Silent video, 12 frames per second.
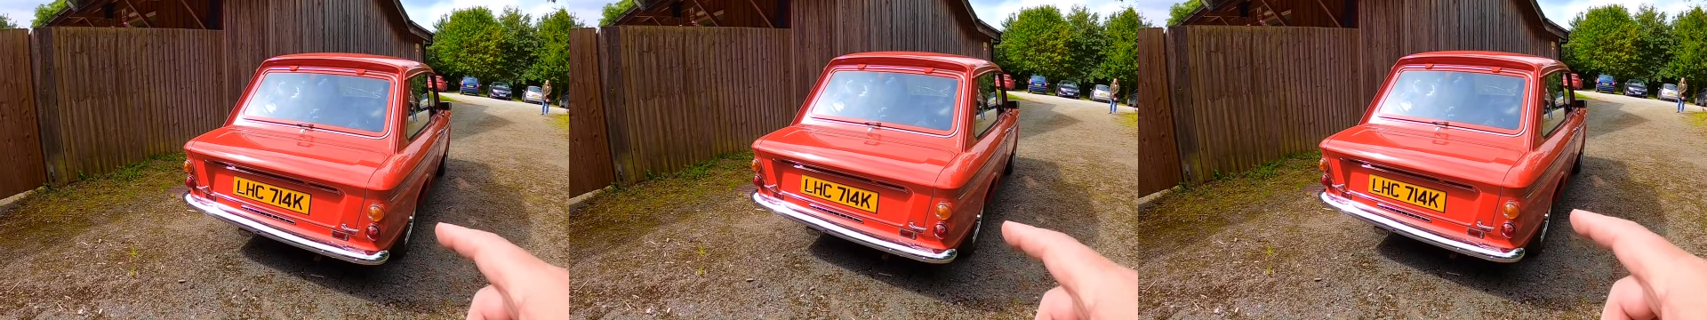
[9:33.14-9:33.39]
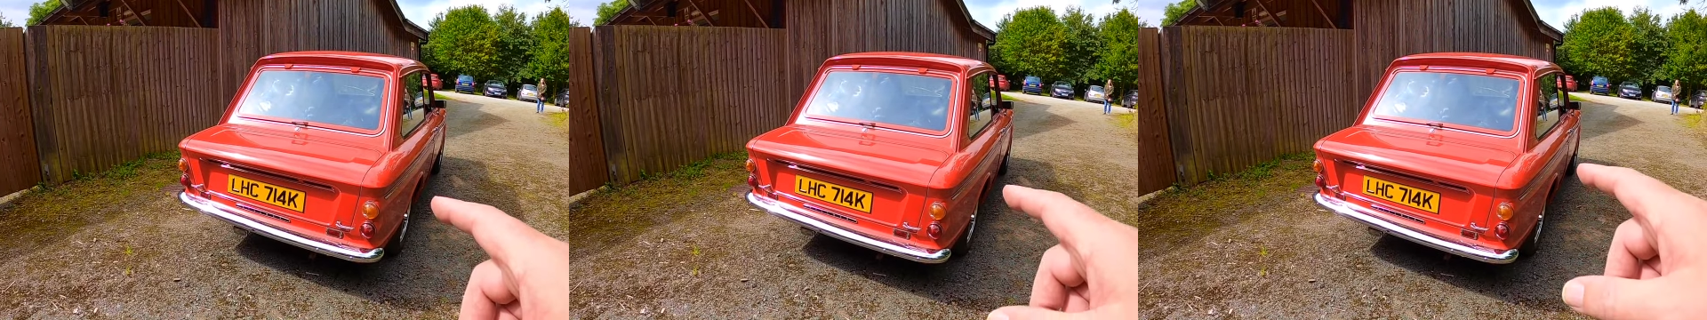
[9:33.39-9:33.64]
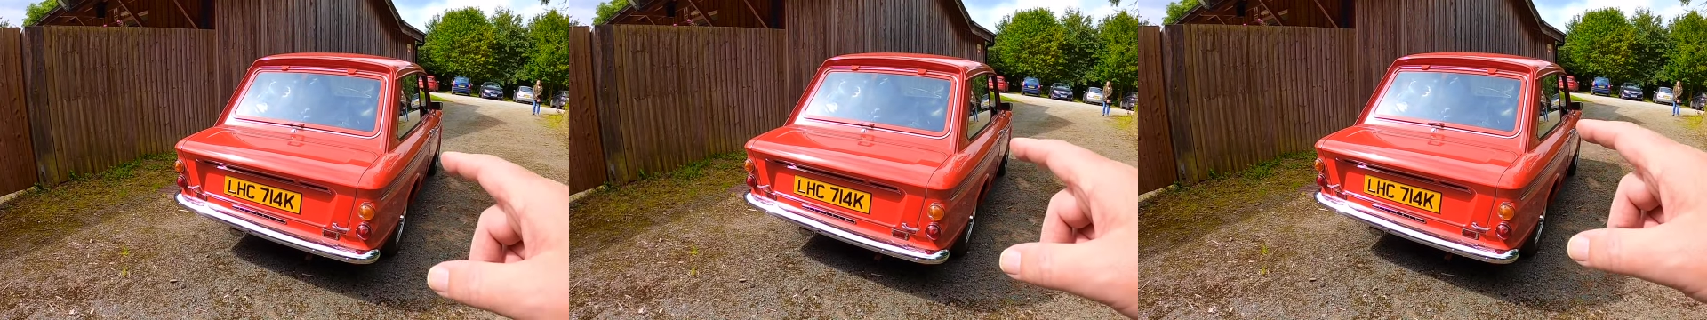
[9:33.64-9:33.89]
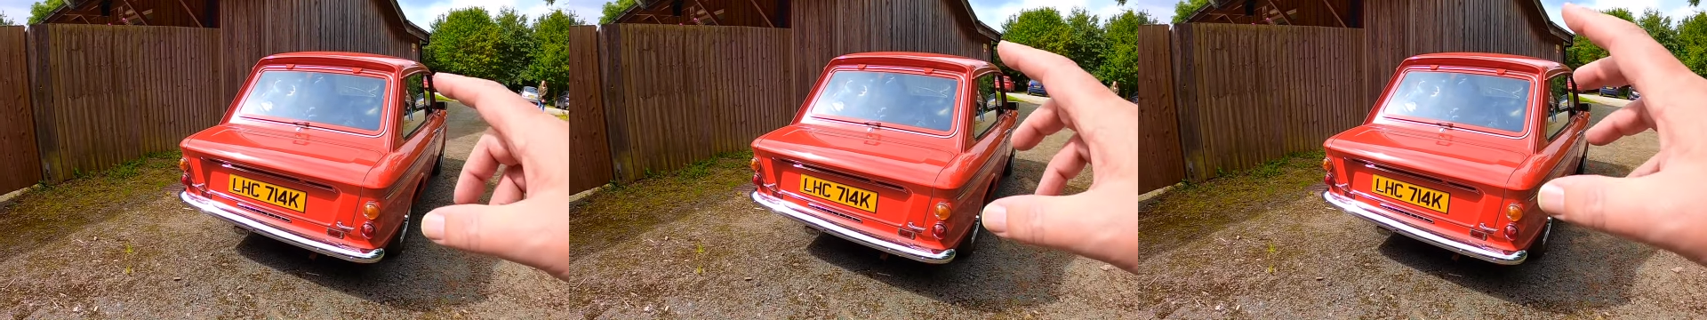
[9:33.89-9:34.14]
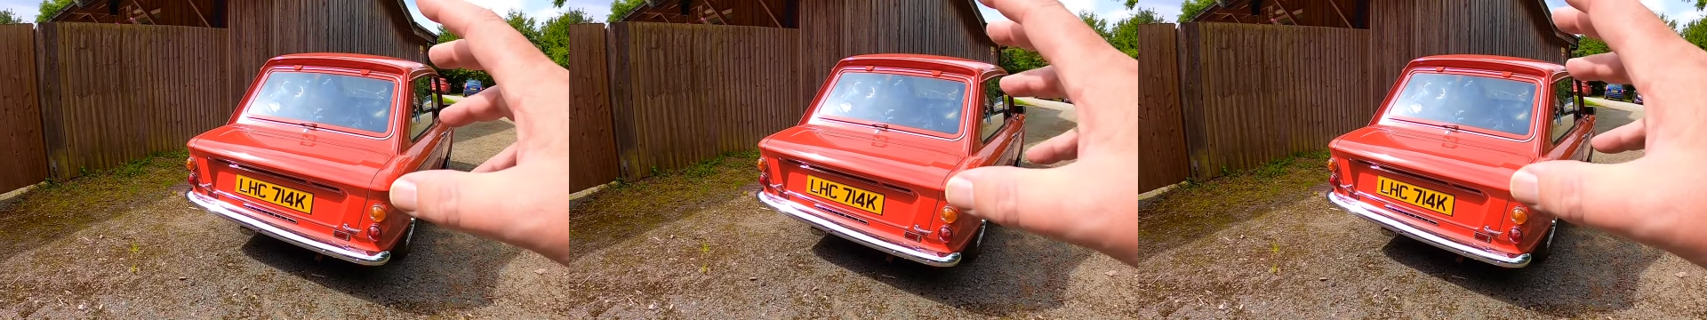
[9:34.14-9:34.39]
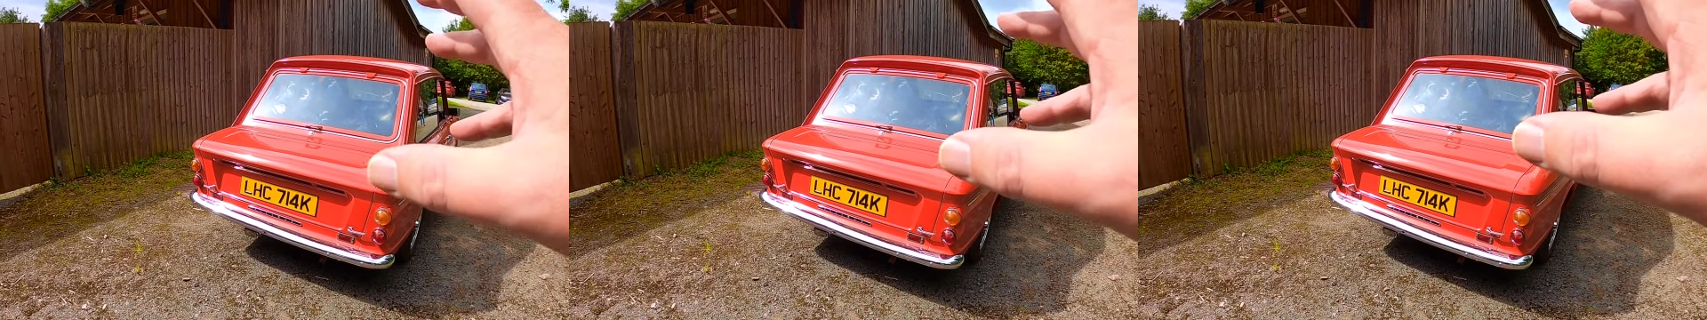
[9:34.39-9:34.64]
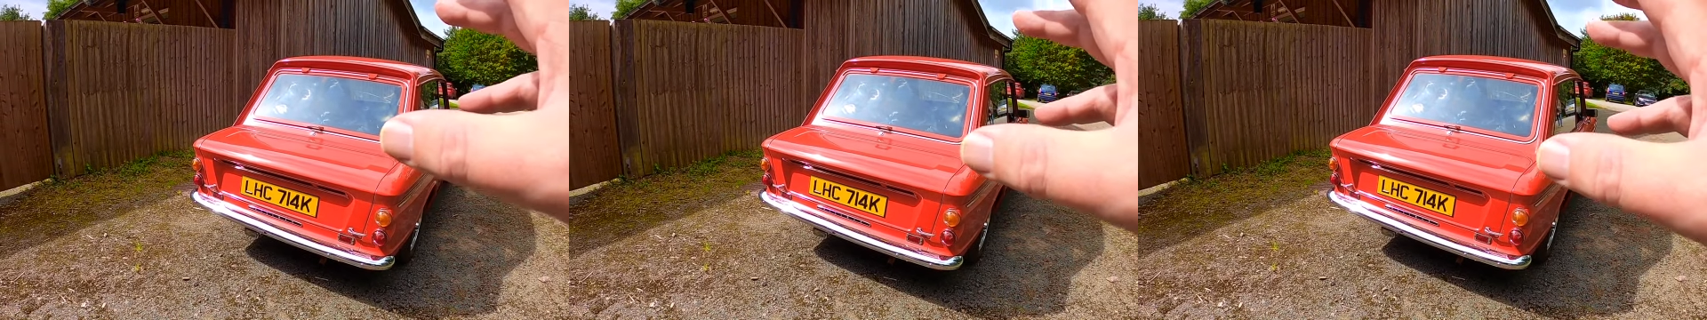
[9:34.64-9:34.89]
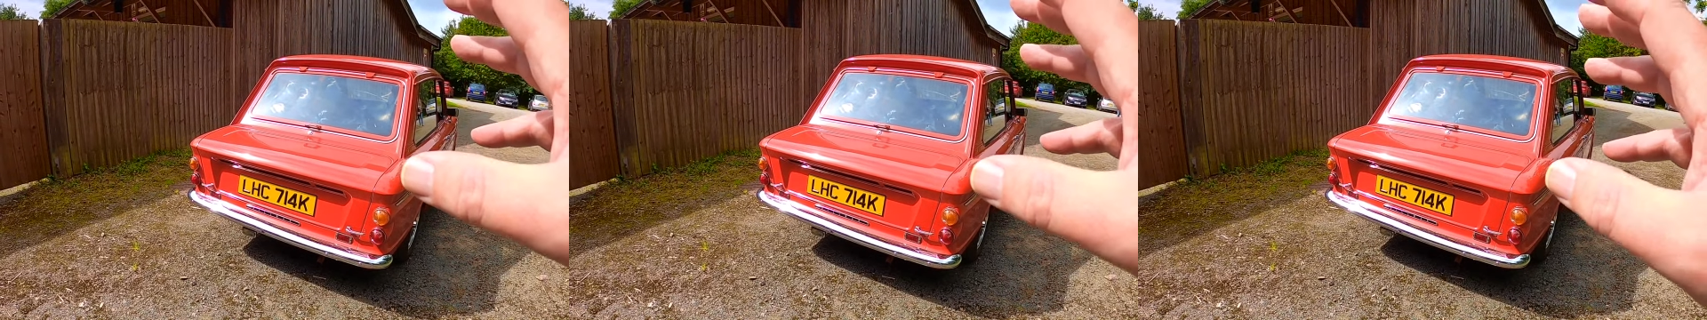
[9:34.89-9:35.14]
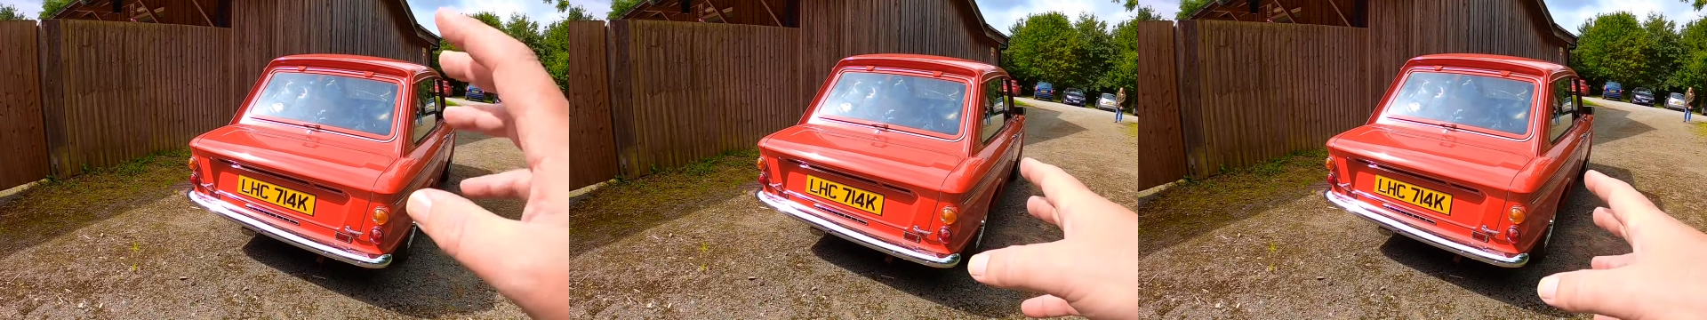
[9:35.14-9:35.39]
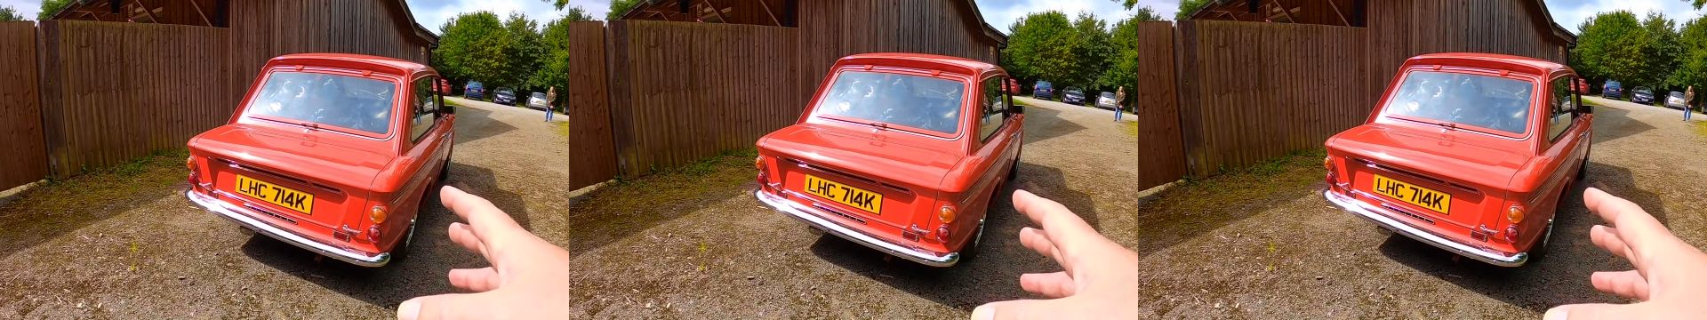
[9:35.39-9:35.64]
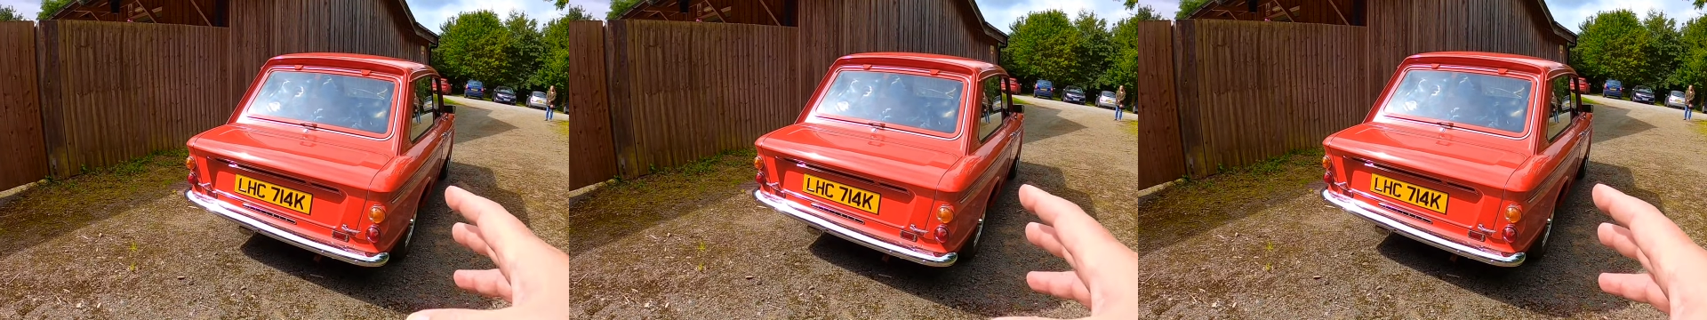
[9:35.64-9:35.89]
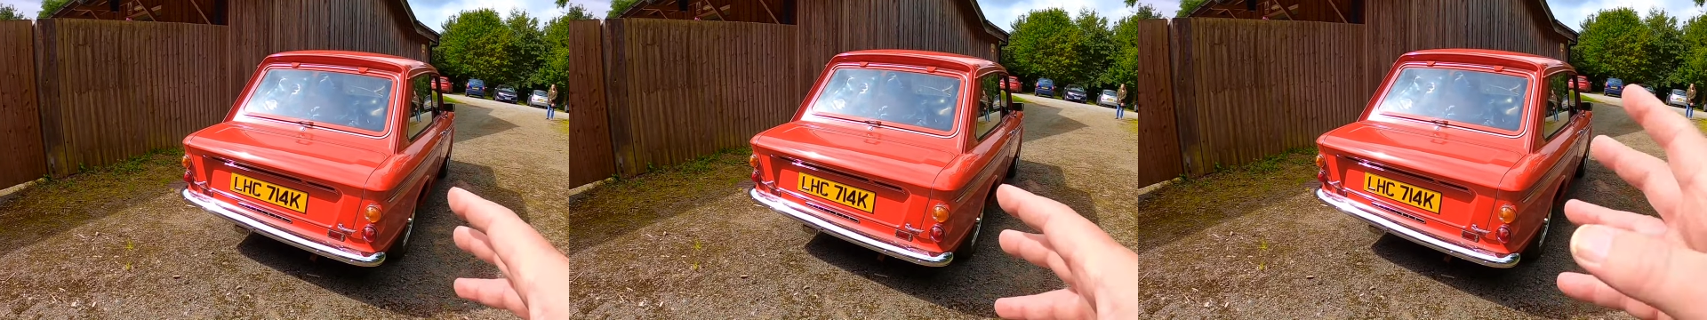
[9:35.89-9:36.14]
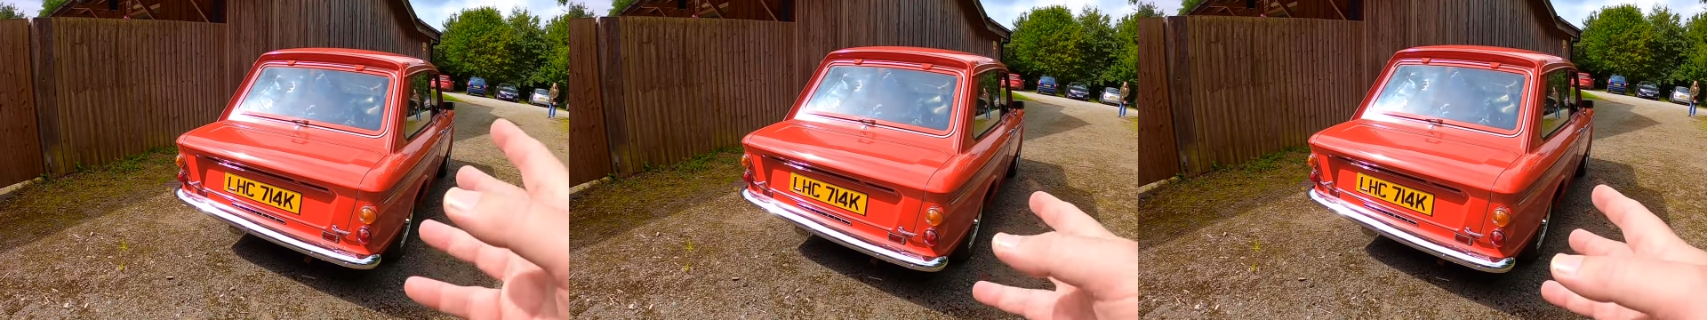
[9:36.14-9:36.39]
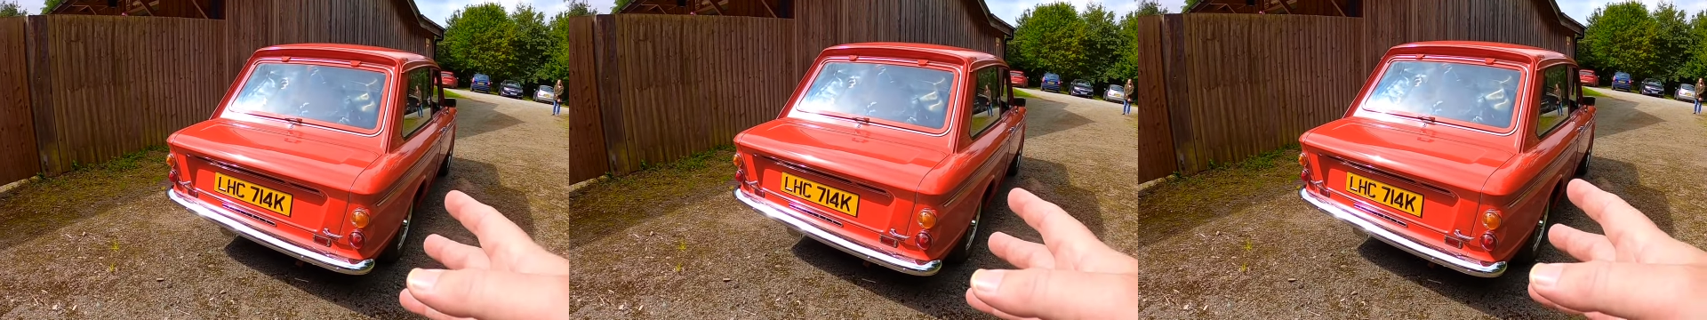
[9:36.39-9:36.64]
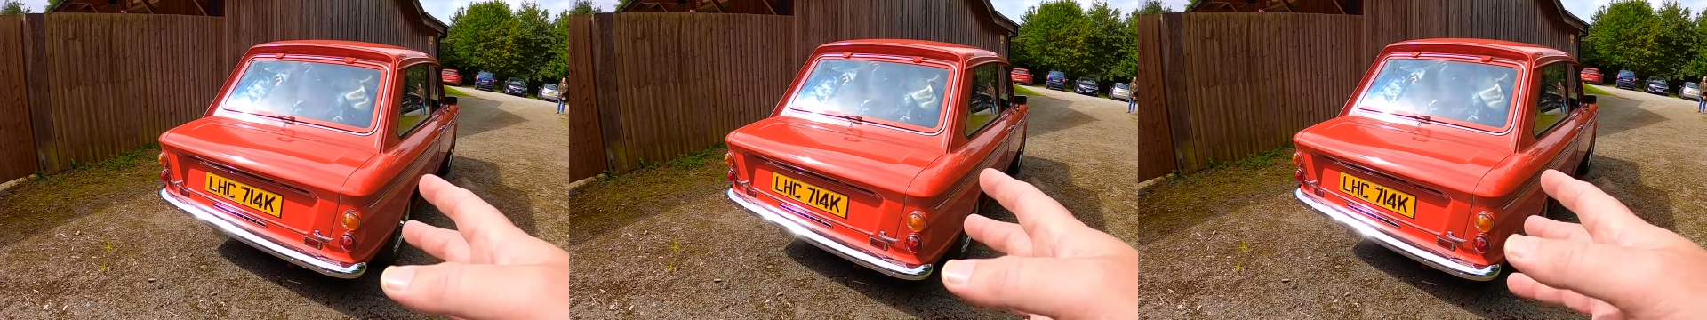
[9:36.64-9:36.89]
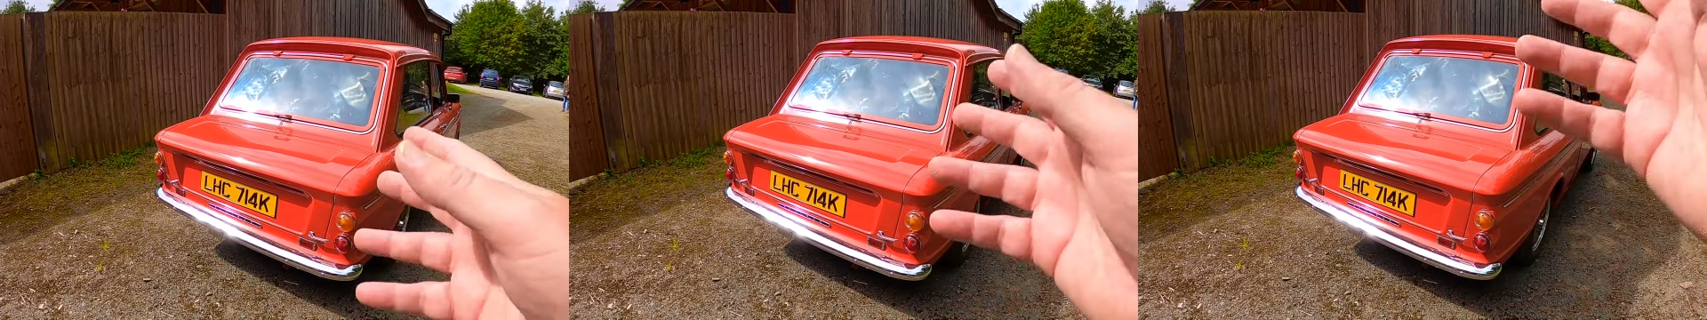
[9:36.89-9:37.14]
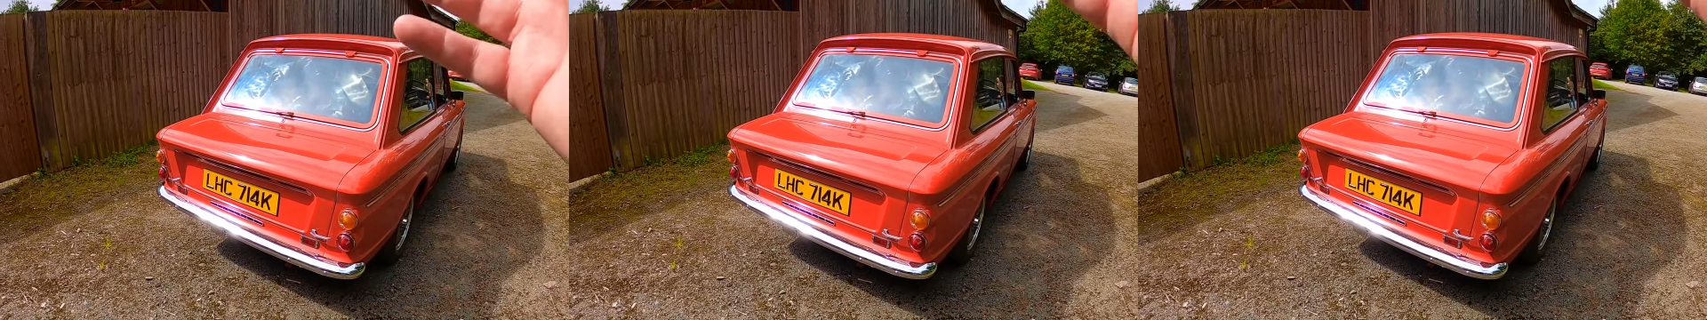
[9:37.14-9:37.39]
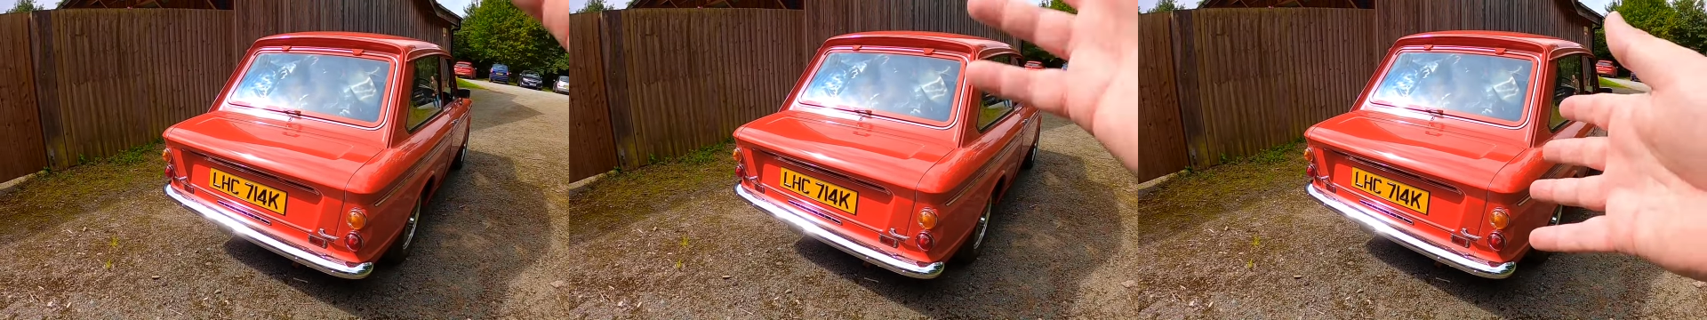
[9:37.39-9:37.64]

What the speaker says: [unreadable: no face in view]